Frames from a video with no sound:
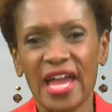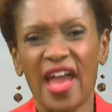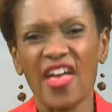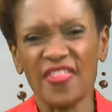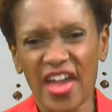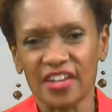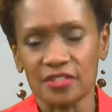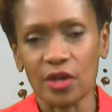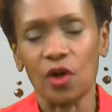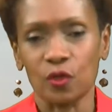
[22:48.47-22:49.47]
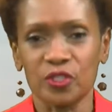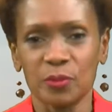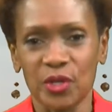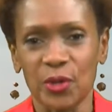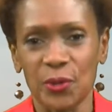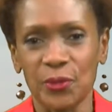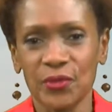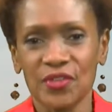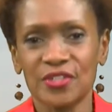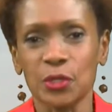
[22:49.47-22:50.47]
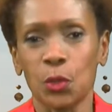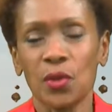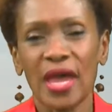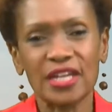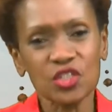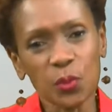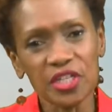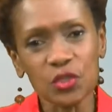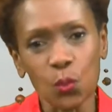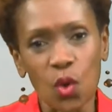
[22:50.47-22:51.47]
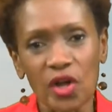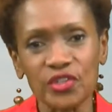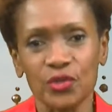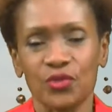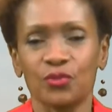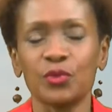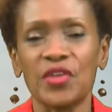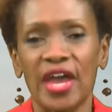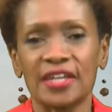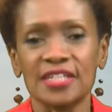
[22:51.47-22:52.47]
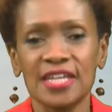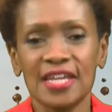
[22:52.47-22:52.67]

And that is our ultimate goal. So I just wanted to walk you through that.